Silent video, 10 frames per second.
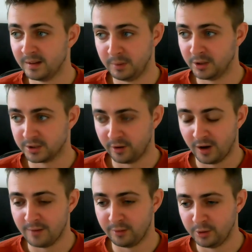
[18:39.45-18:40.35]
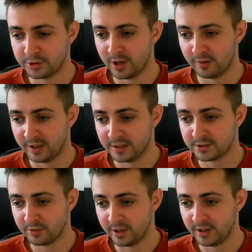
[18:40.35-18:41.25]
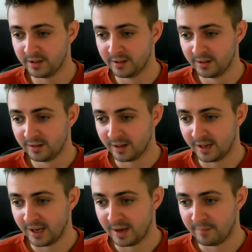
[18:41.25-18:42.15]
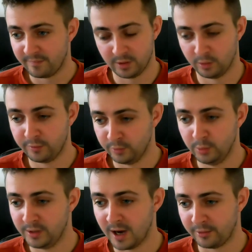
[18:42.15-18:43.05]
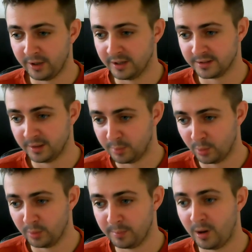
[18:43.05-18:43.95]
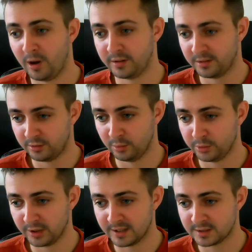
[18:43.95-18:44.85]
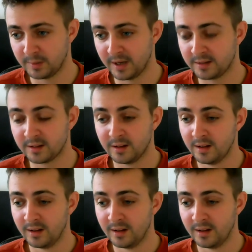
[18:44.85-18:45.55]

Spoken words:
because of our evolutionary history, food gathering is an important part. It's a social aspect.